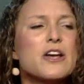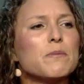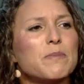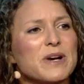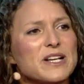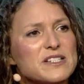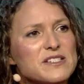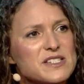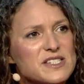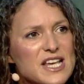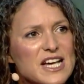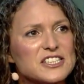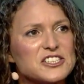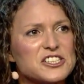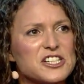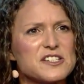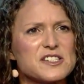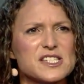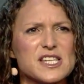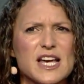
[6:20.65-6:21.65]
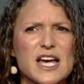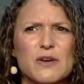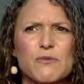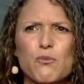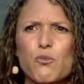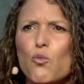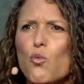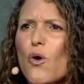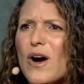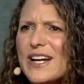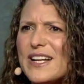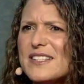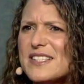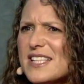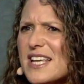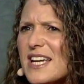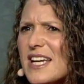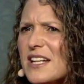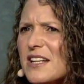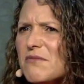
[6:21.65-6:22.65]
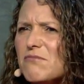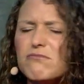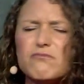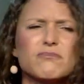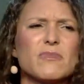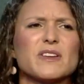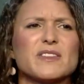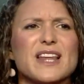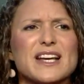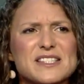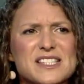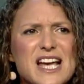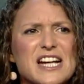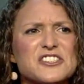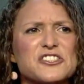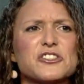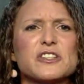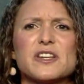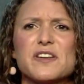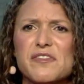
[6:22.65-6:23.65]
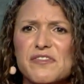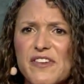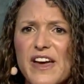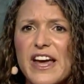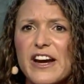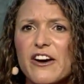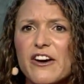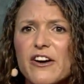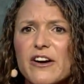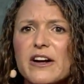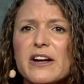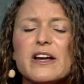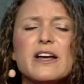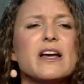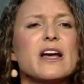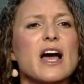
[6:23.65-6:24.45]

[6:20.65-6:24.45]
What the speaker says: But instead she said, what is it that's actually fair?